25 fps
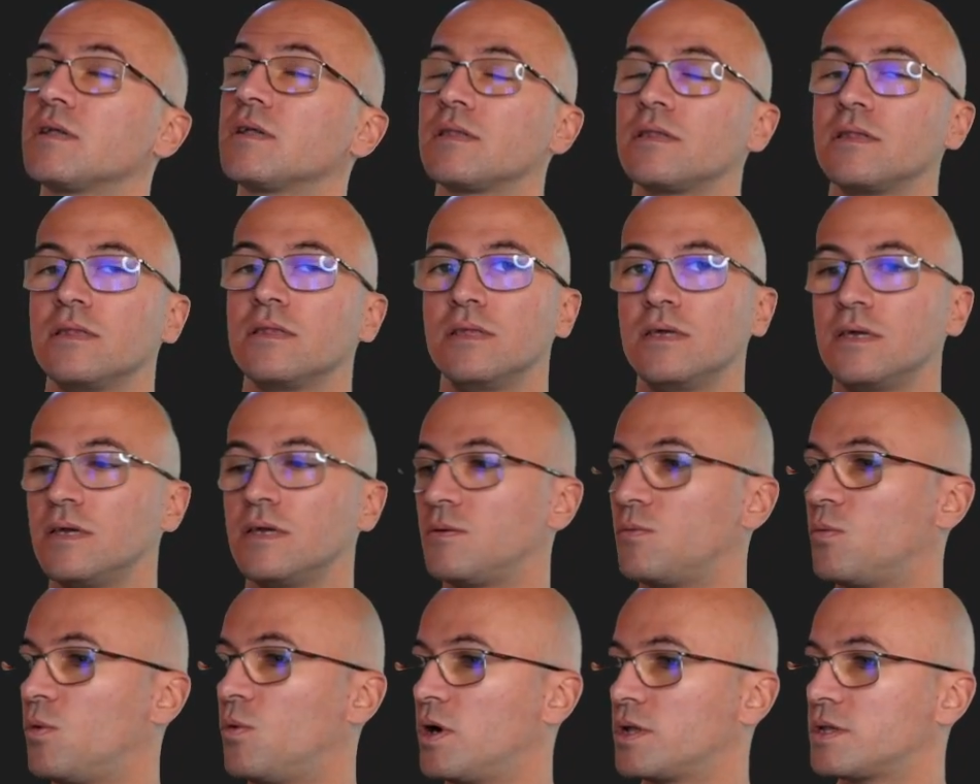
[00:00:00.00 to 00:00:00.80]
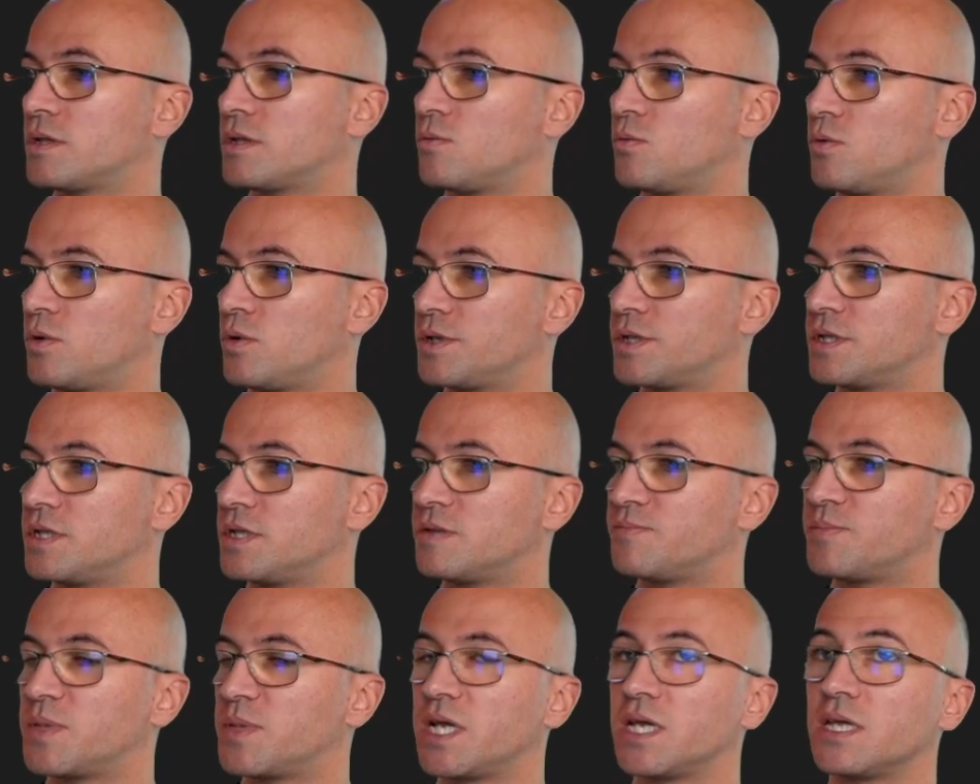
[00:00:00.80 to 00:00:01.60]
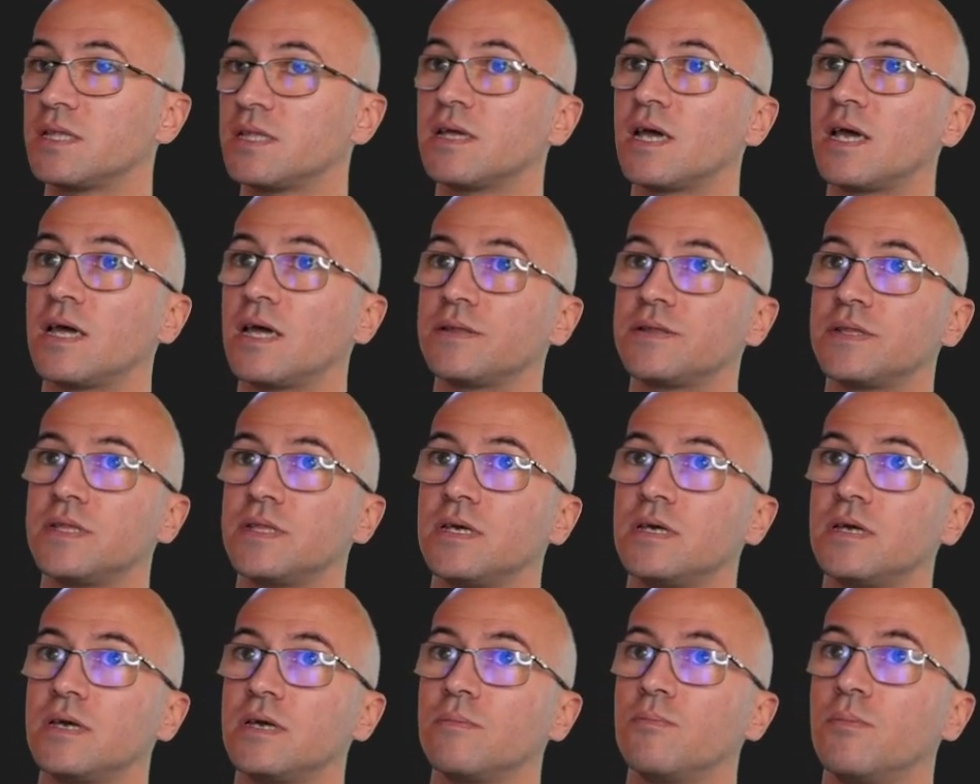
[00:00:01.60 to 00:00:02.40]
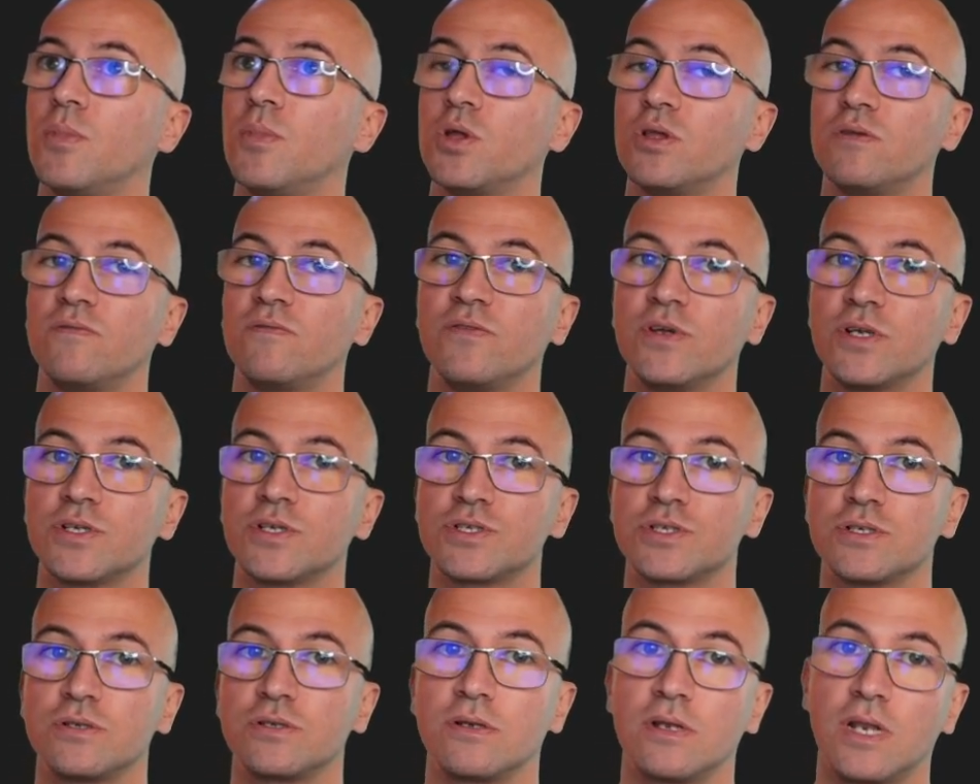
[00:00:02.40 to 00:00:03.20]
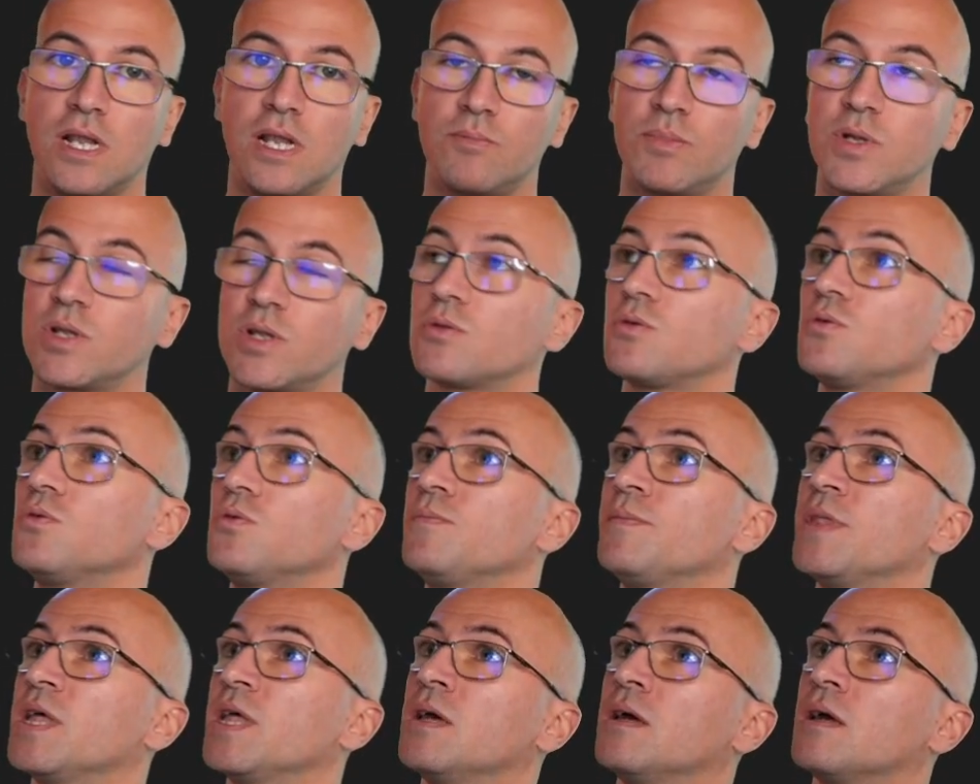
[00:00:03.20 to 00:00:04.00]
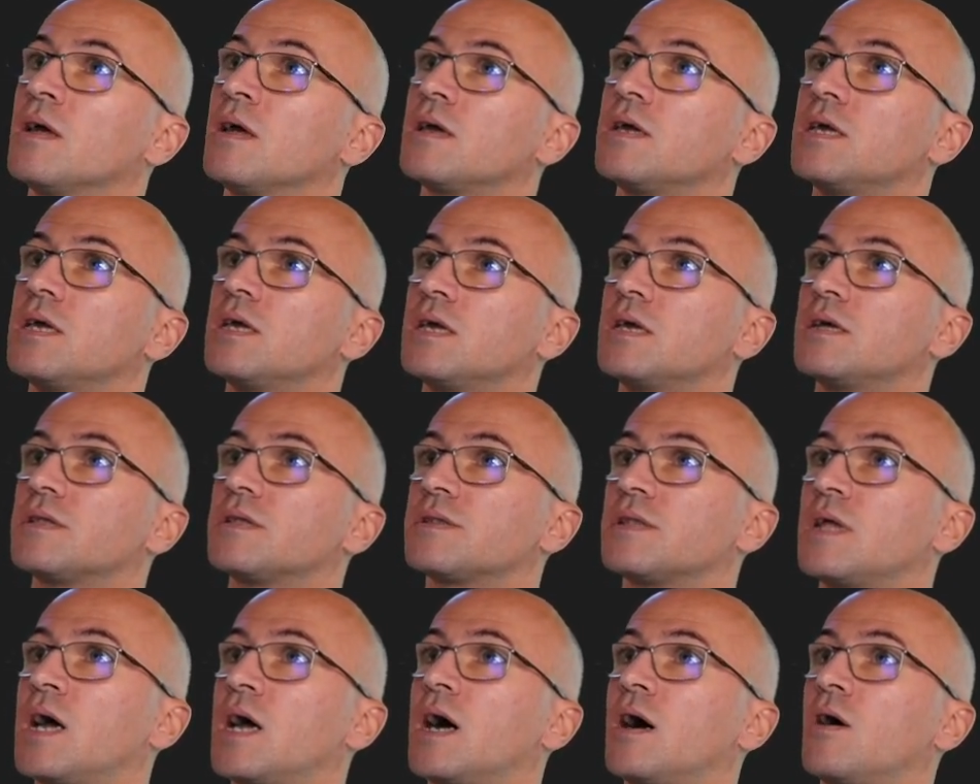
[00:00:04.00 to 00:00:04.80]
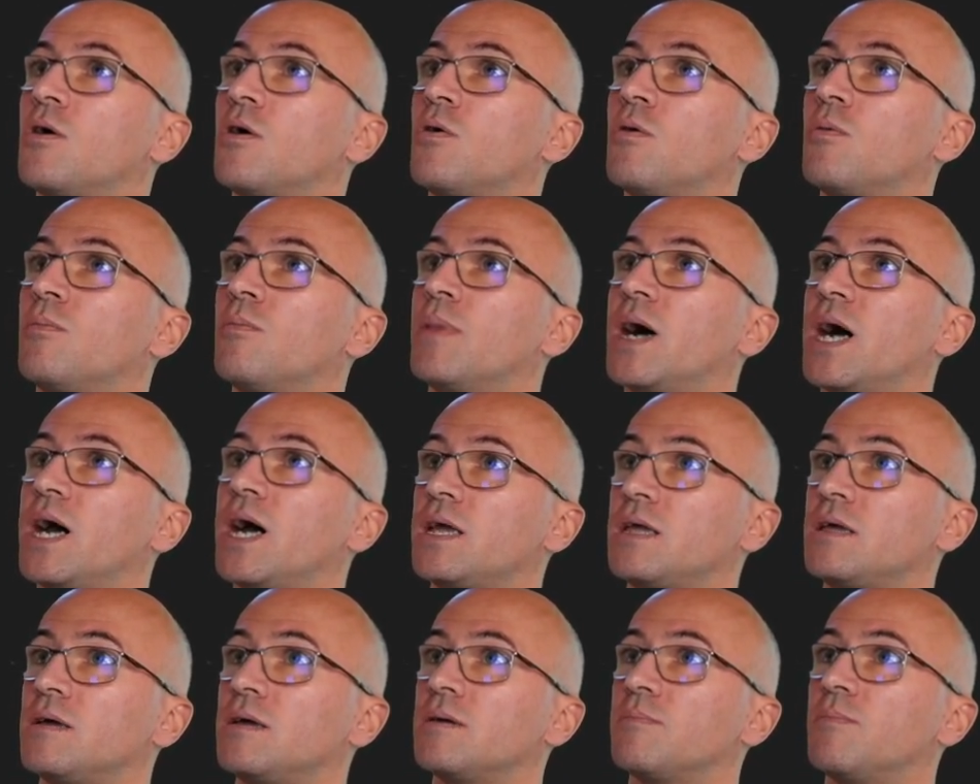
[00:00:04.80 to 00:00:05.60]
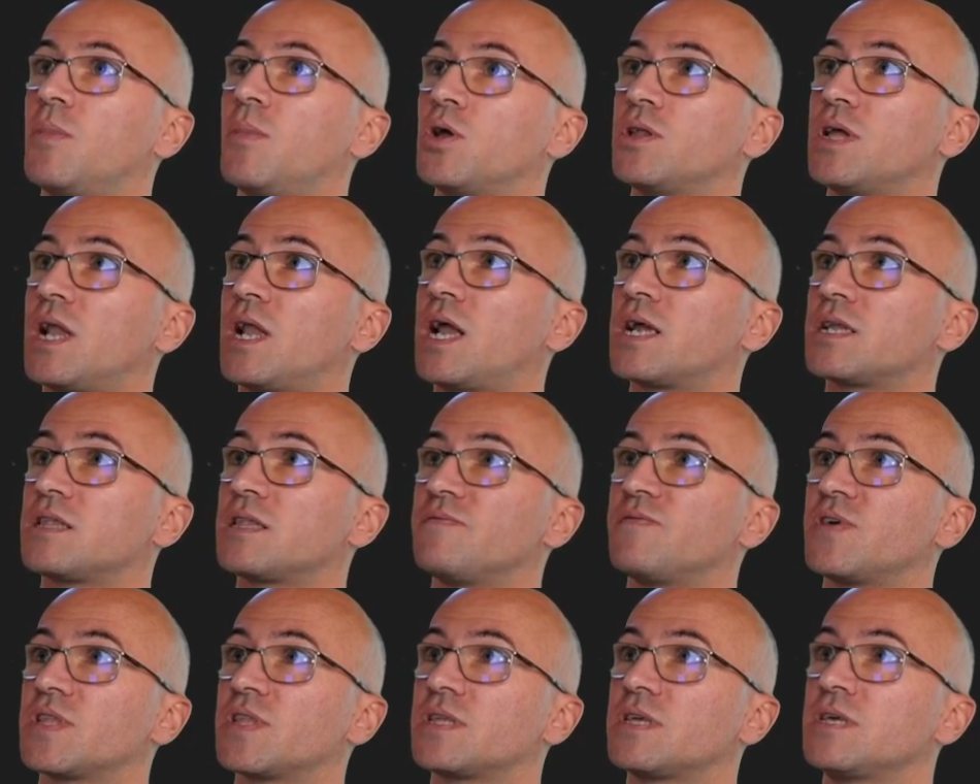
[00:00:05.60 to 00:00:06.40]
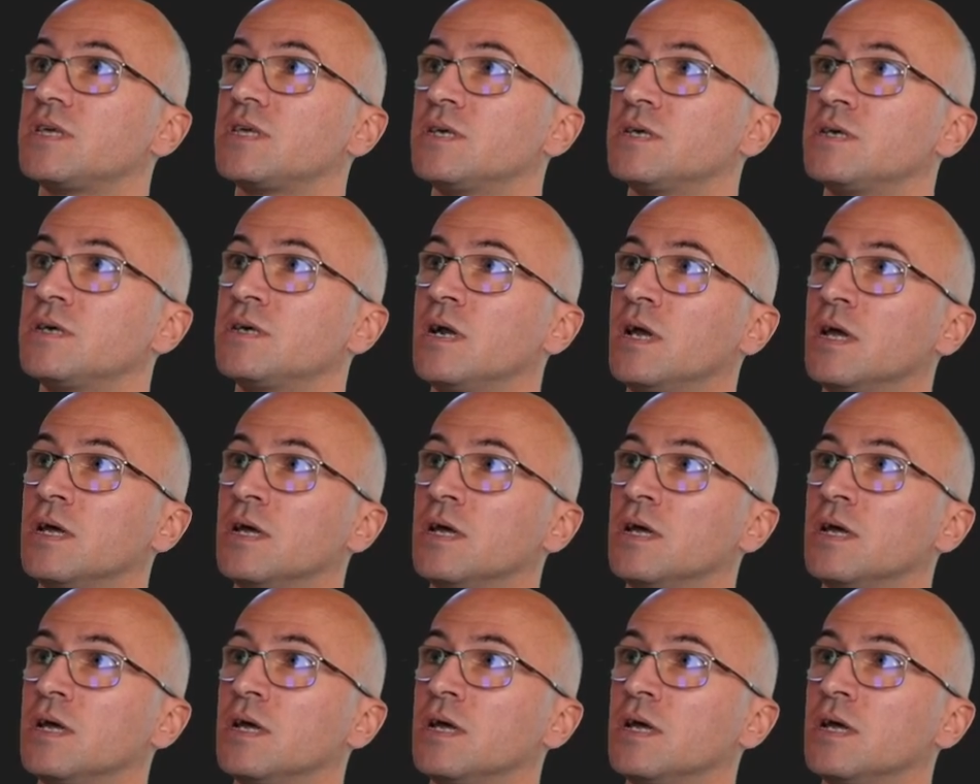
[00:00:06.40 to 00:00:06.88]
the what was displayed as the model version number 2 is now my model artifact here.